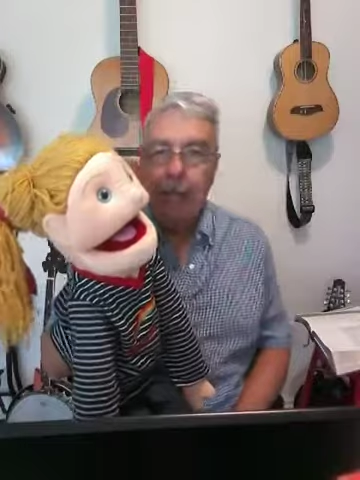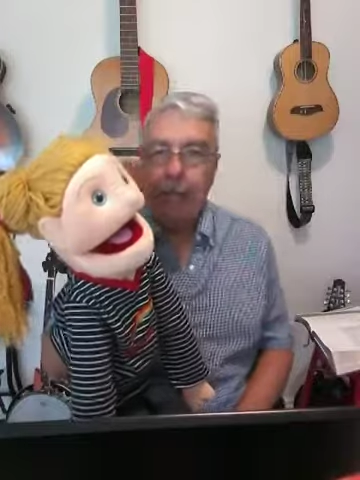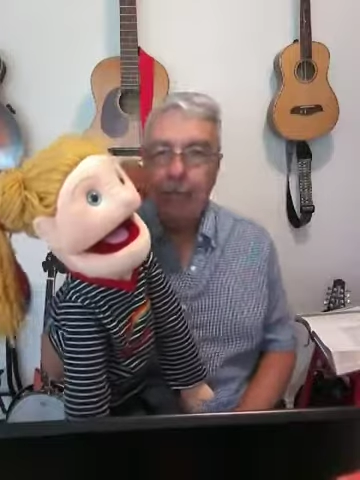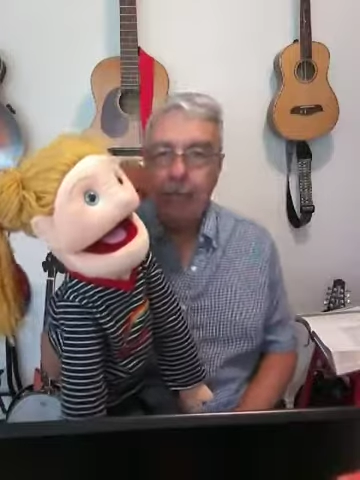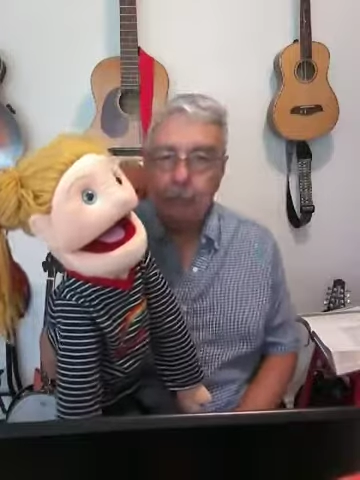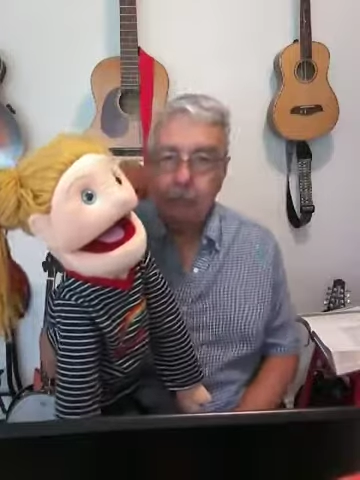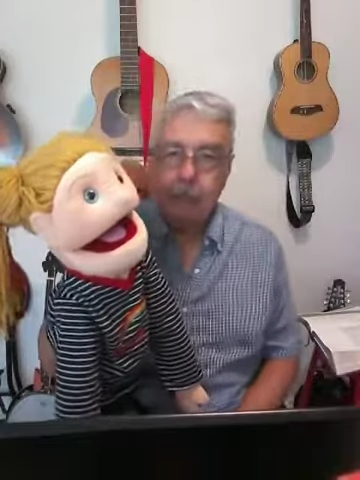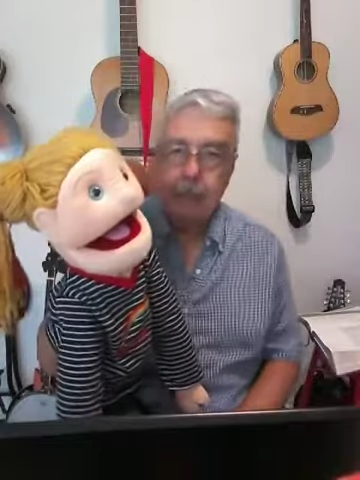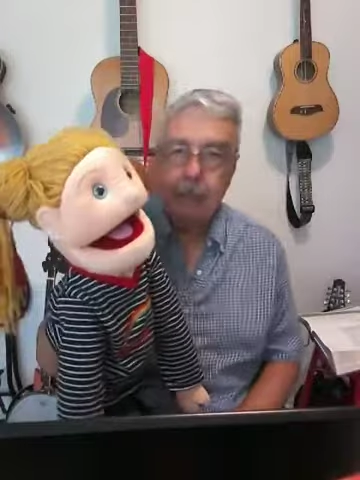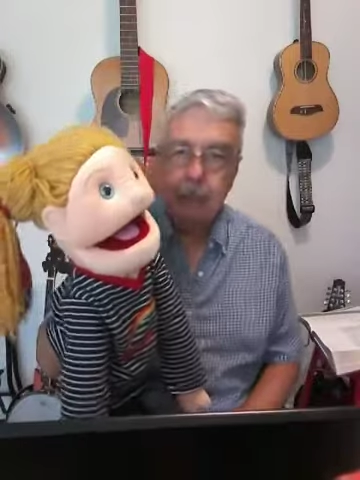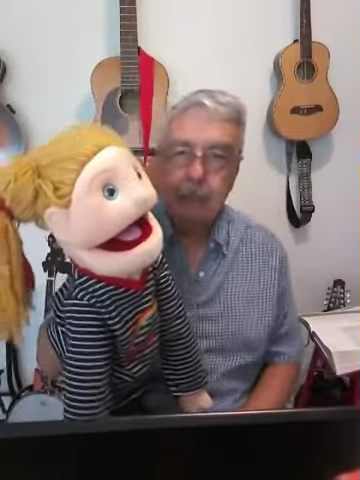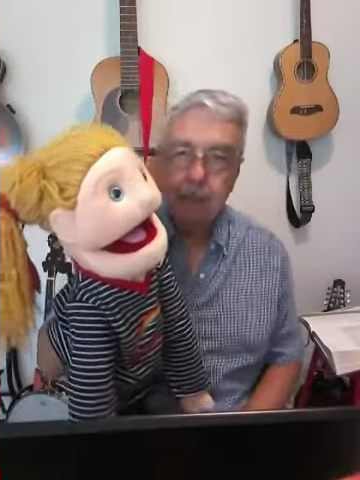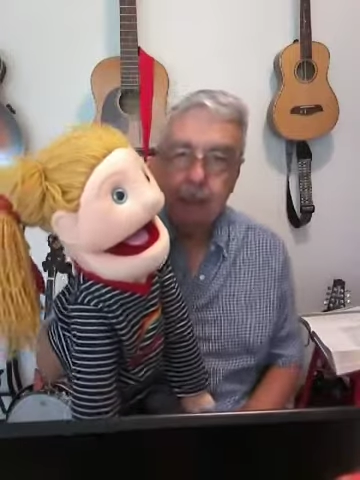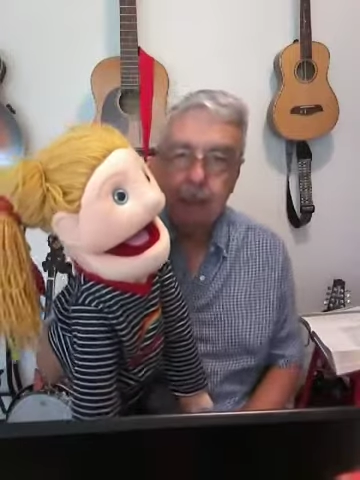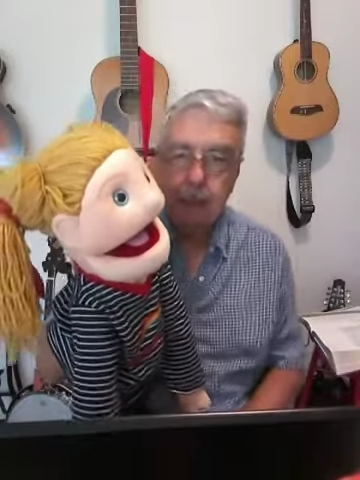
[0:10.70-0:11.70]
pandemic
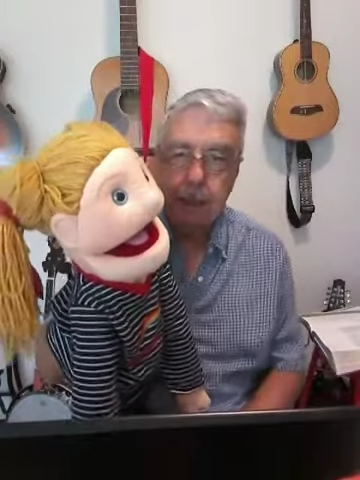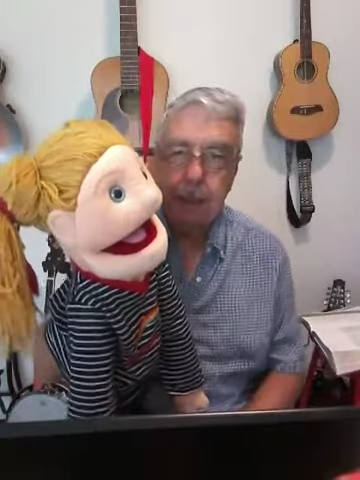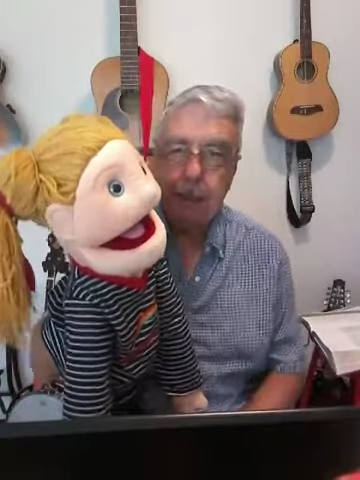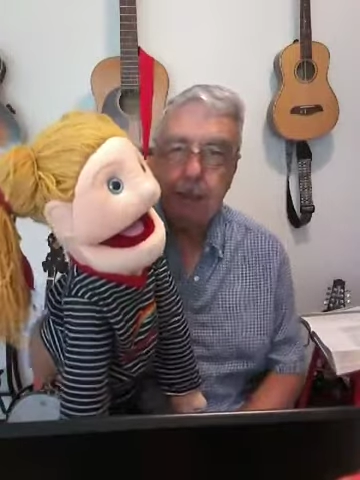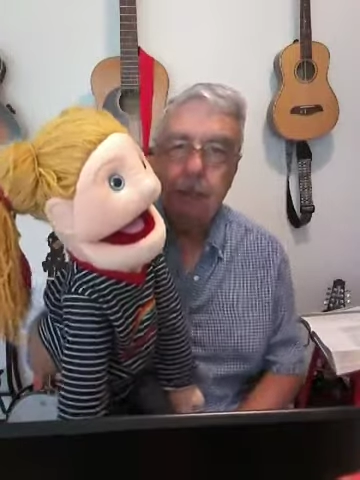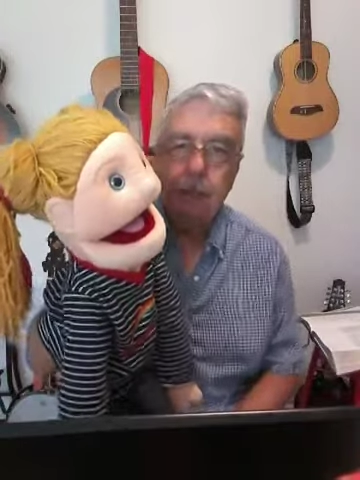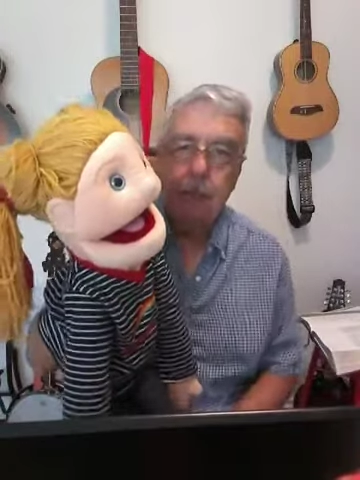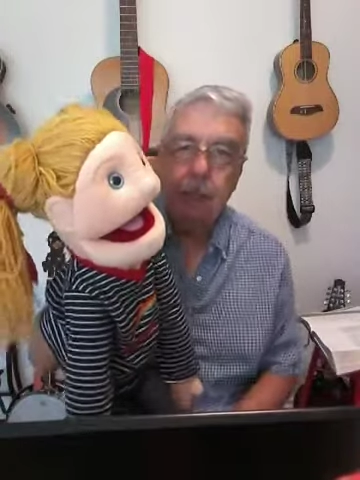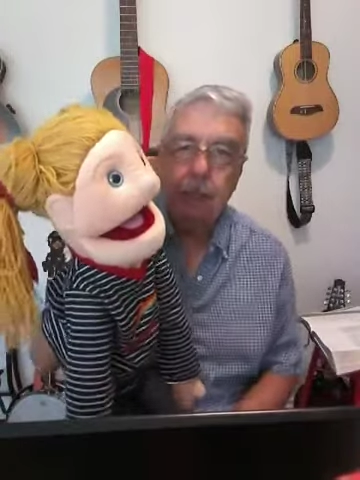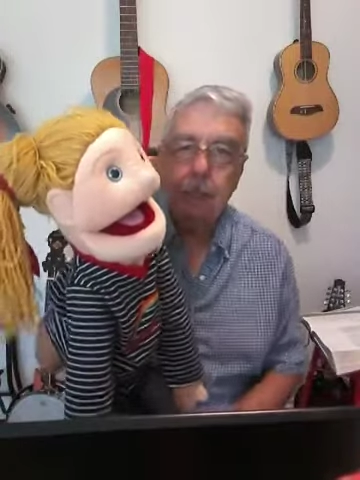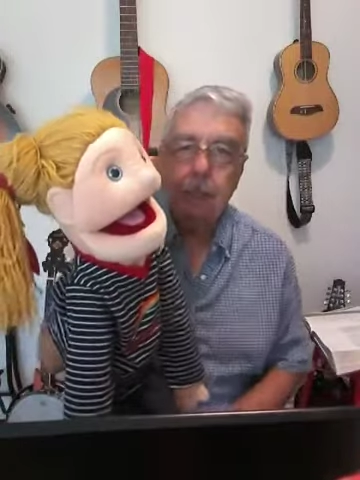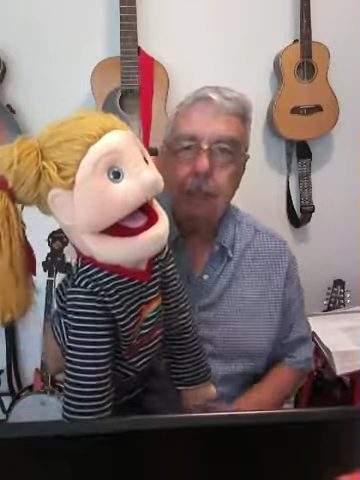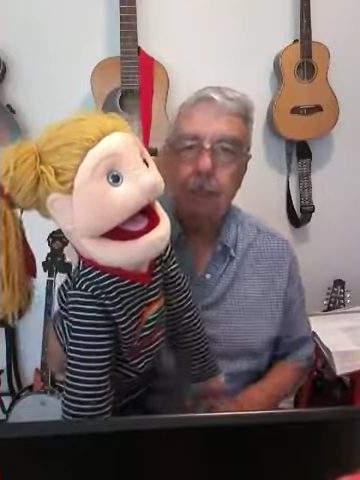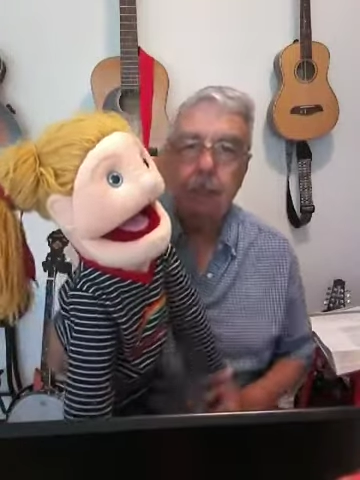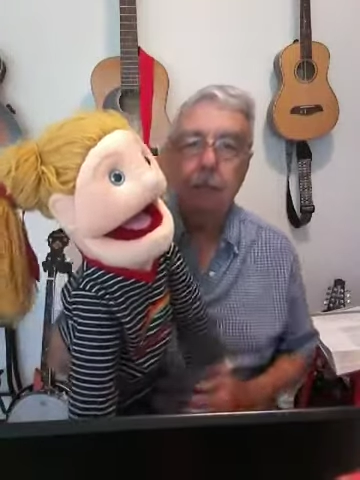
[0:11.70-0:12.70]
and everything? You're
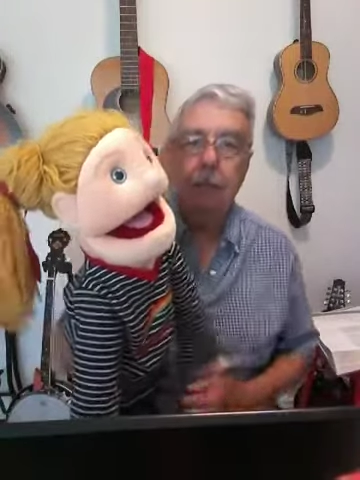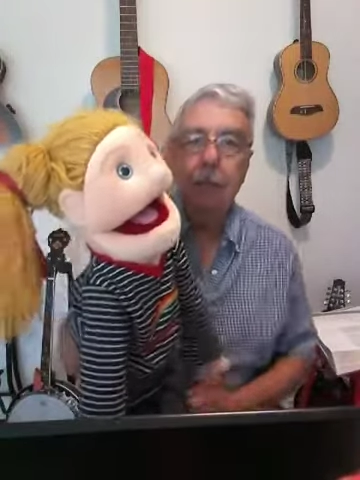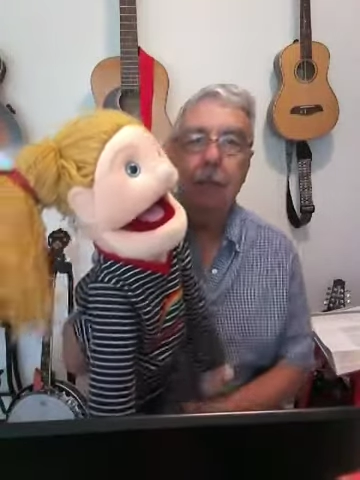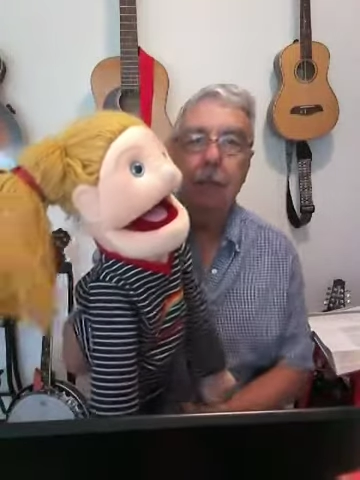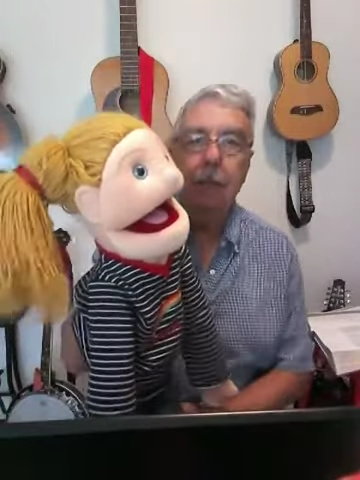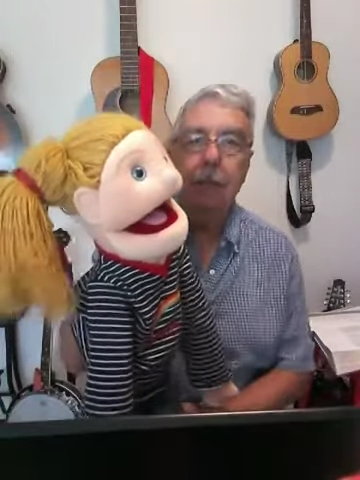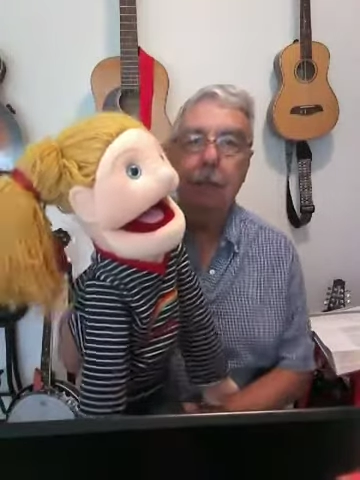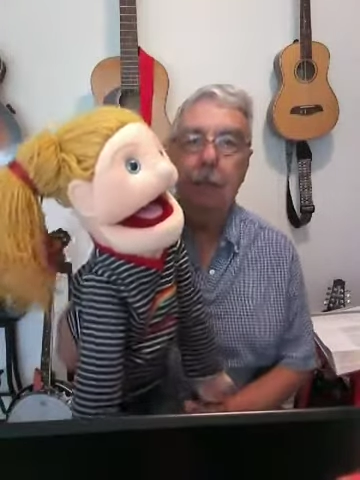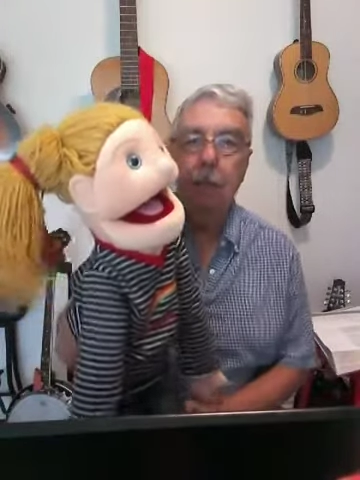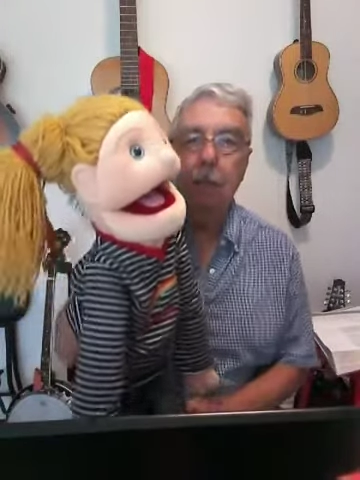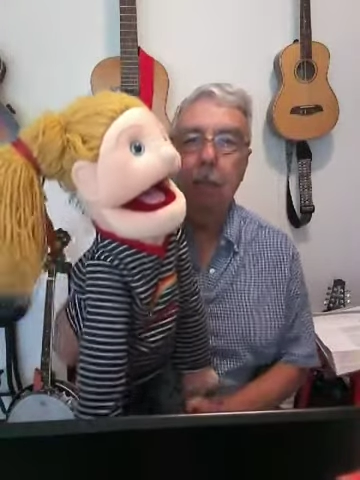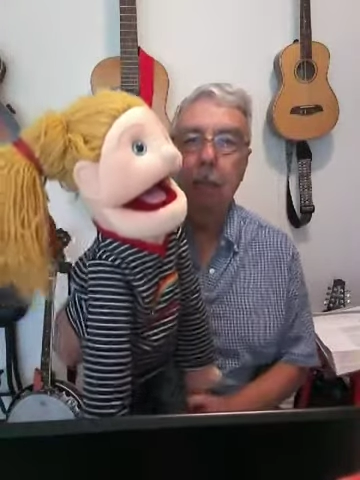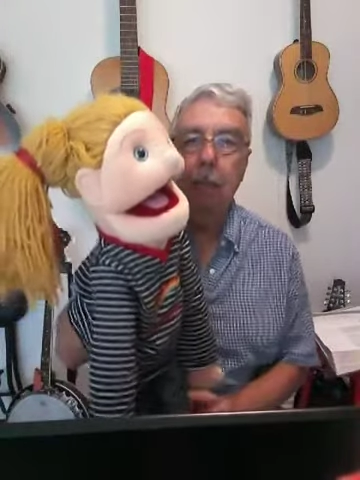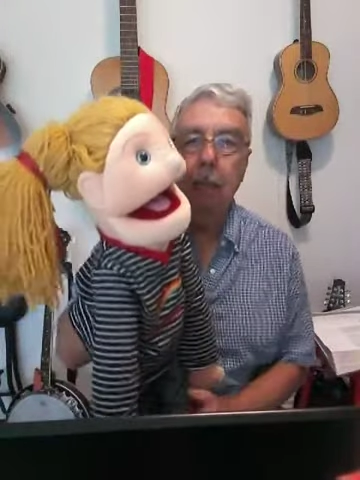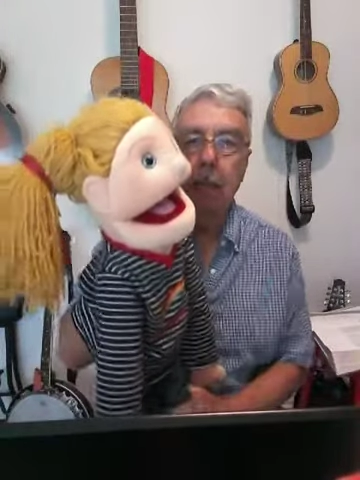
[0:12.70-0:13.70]
finding finding everything
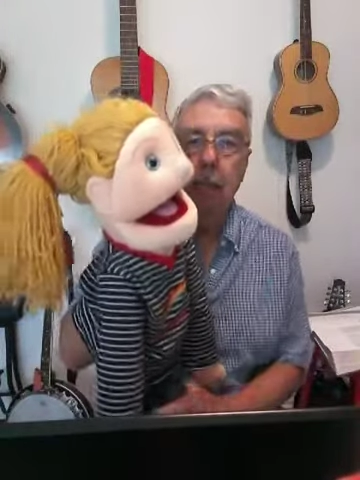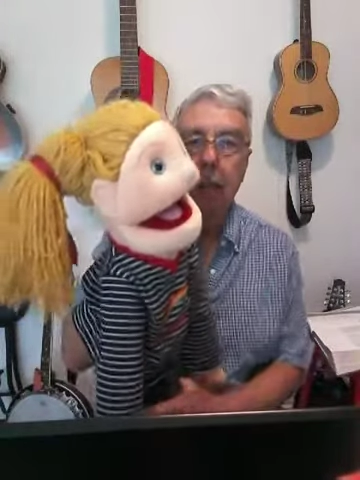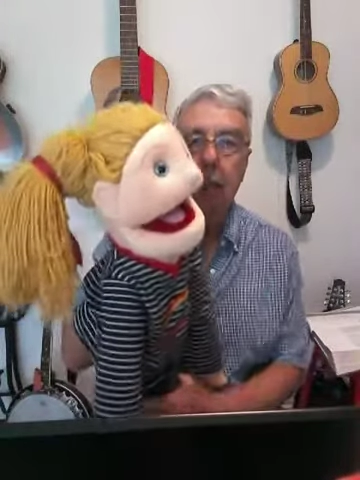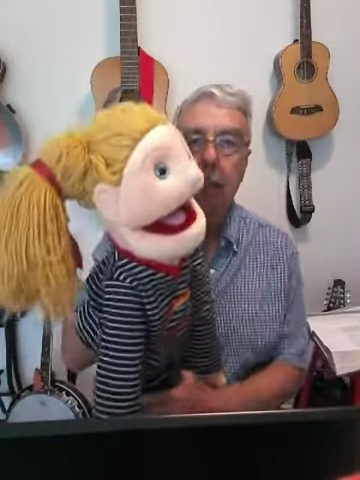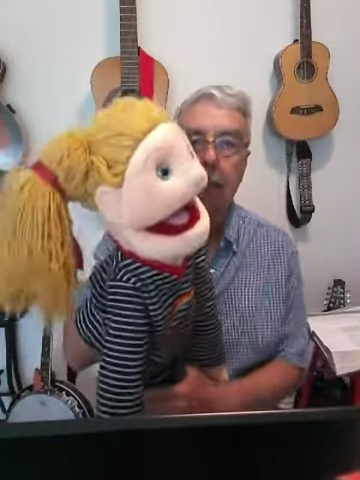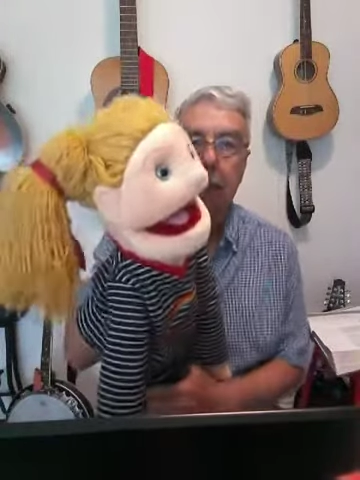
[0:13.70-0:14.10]
okay?